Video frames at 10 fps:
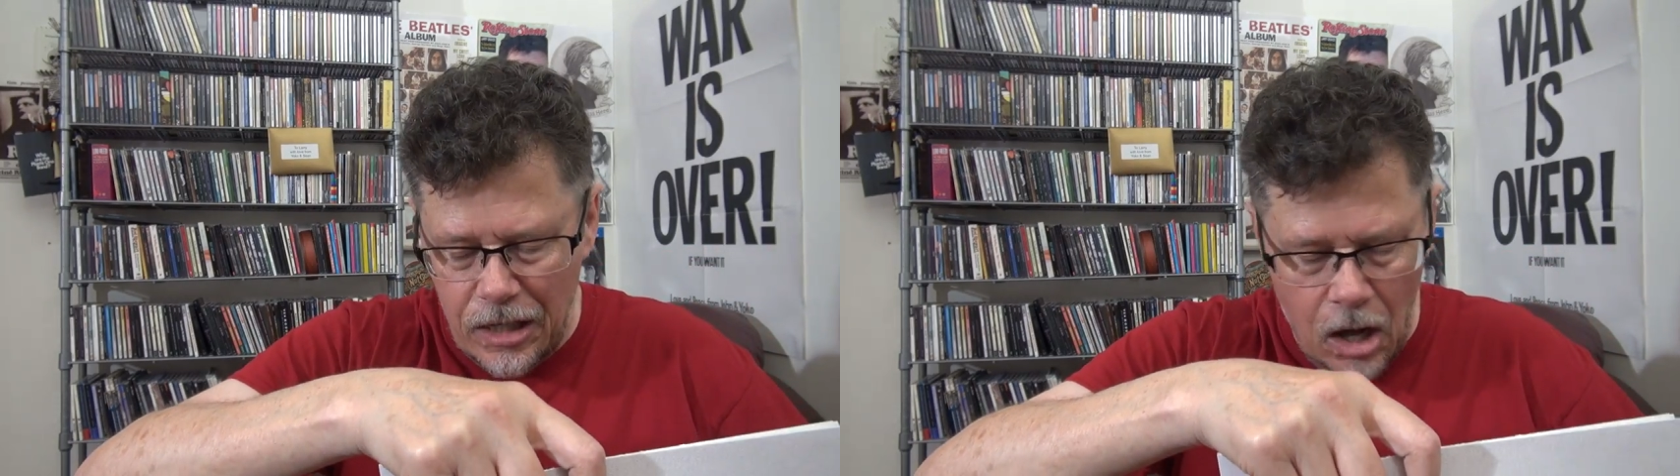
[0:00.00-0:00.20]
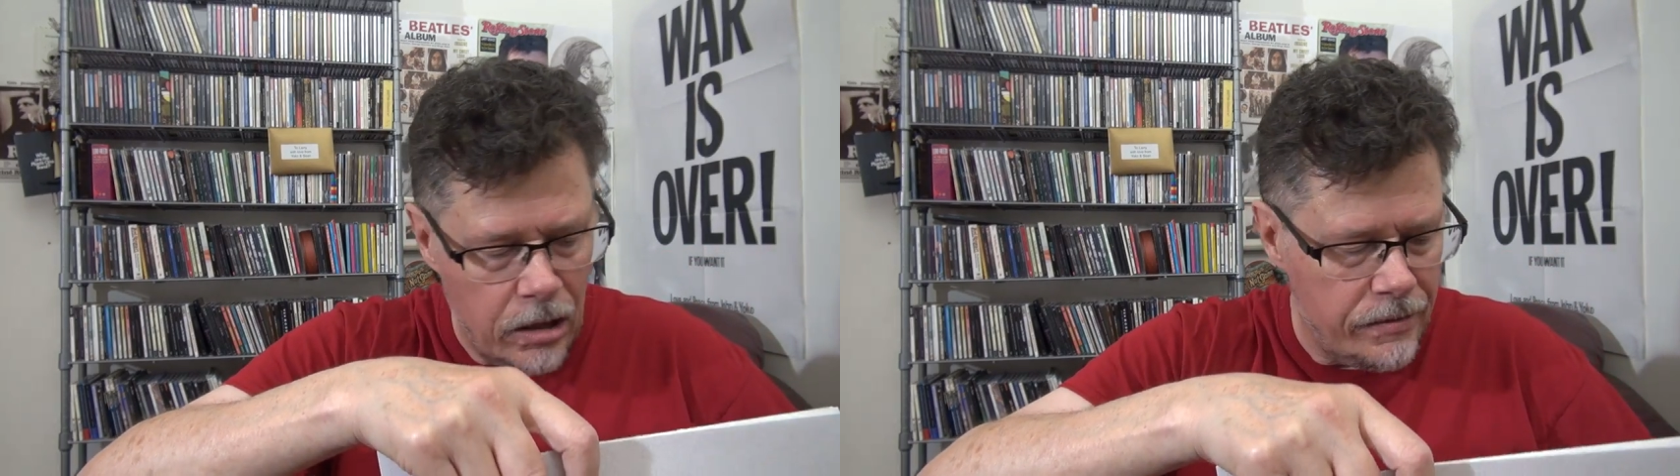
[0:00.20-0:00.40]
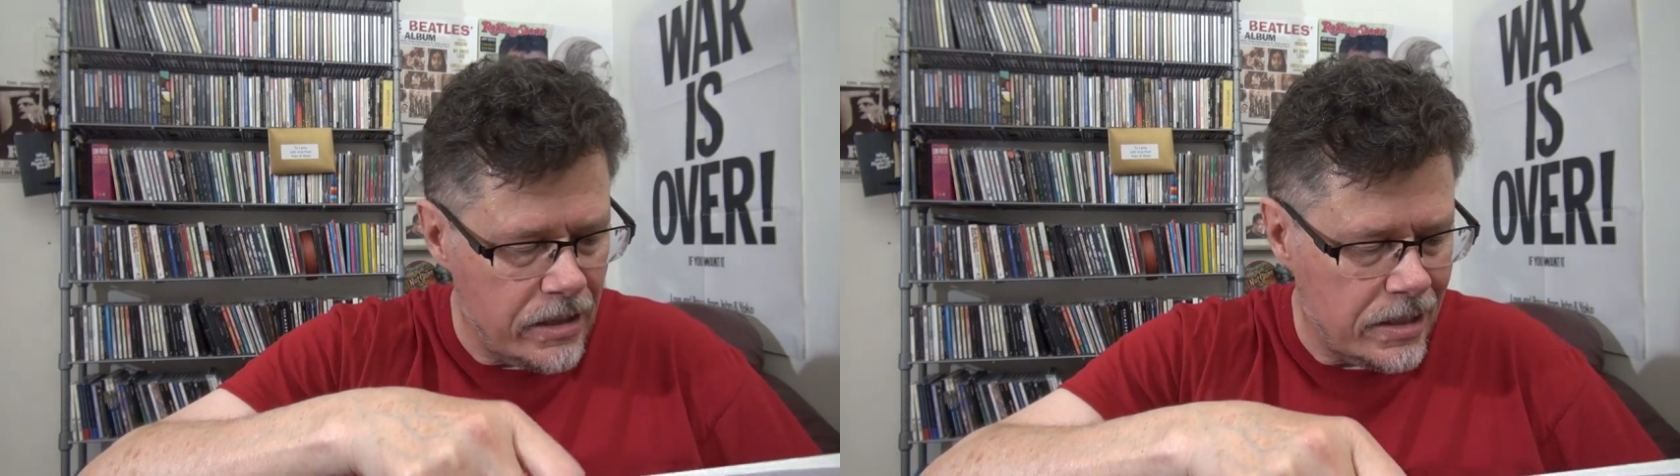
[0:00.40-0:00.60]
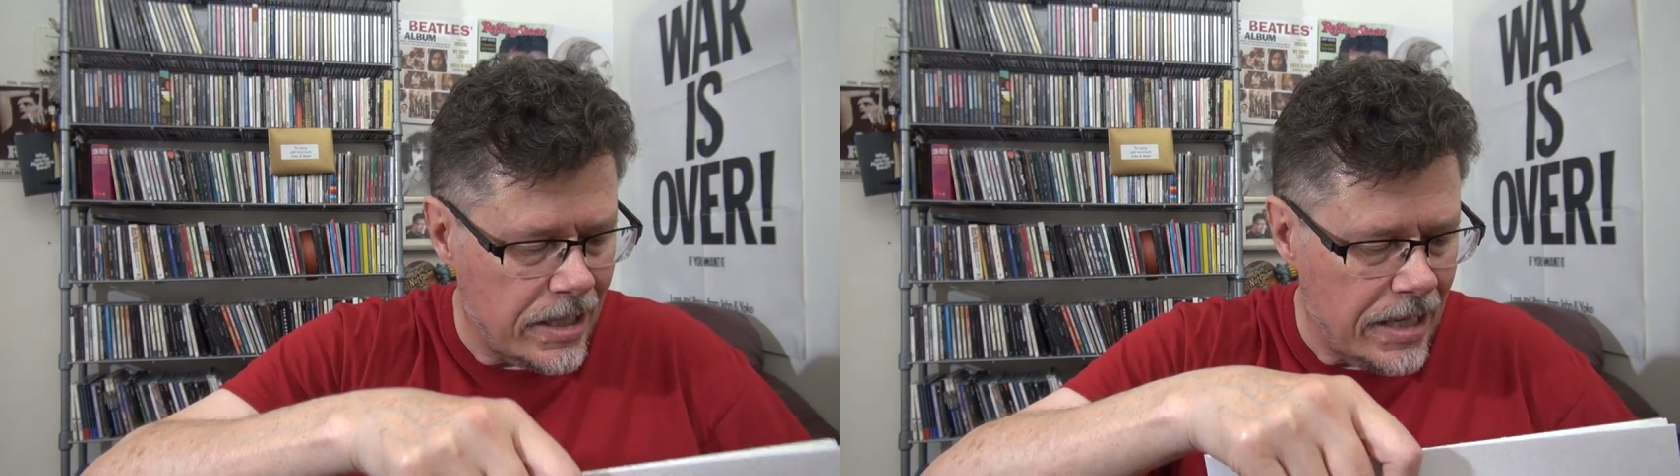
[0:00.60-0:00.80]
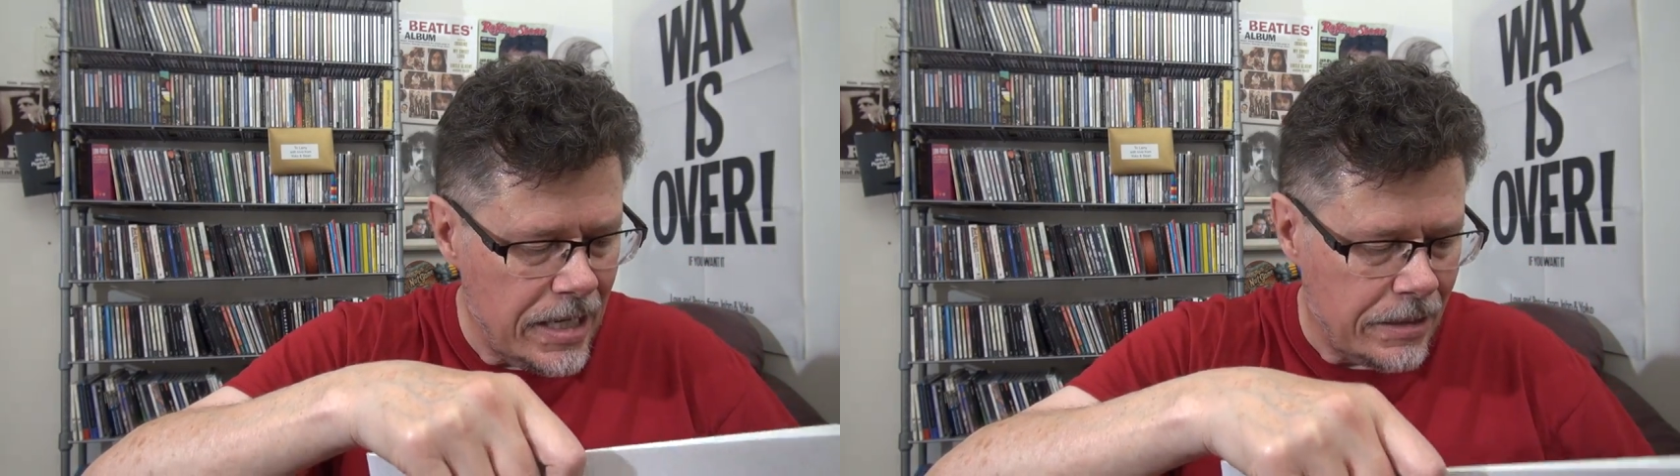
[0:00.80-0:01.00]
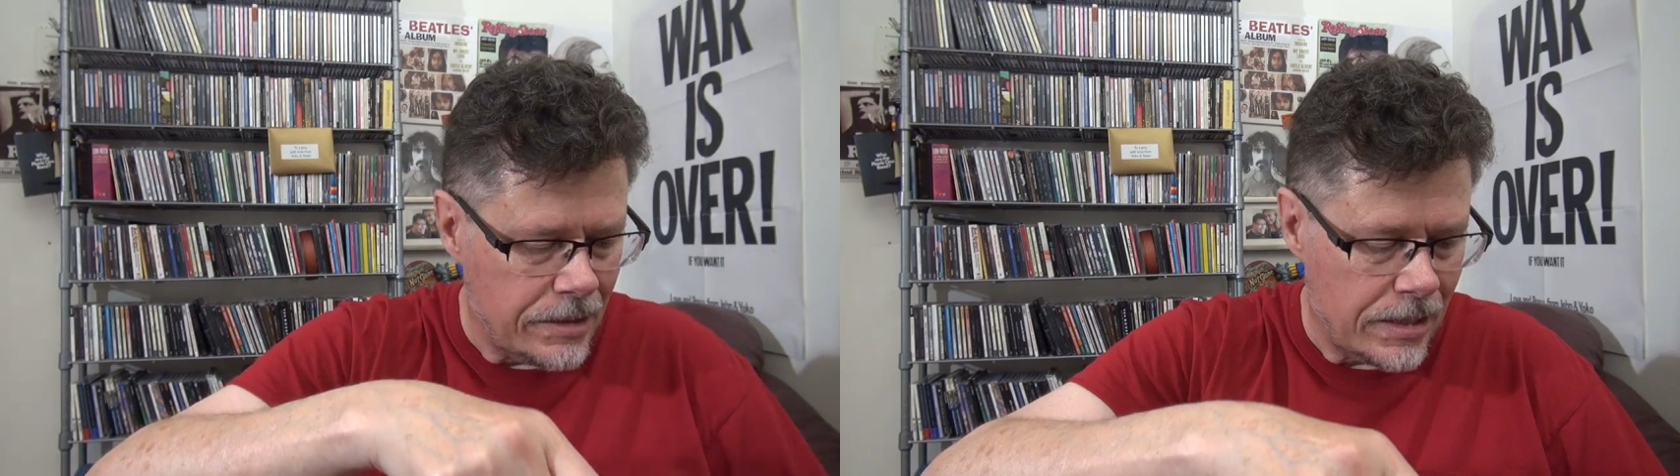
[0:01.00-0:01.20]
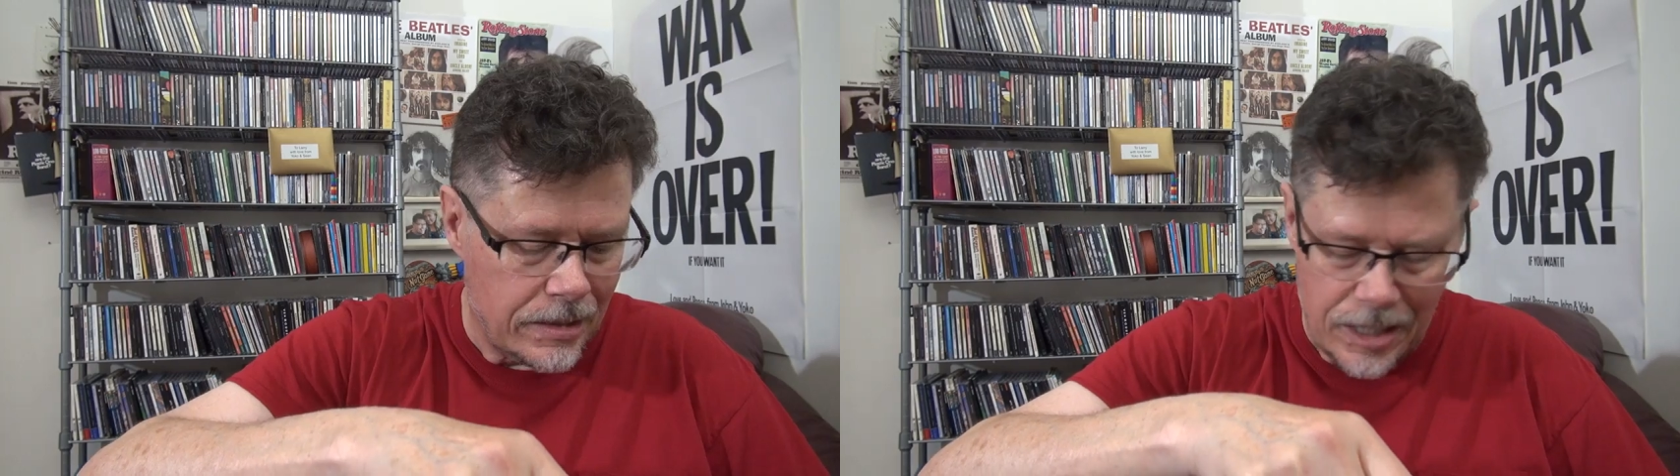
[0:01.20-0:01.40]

to all of the CDs,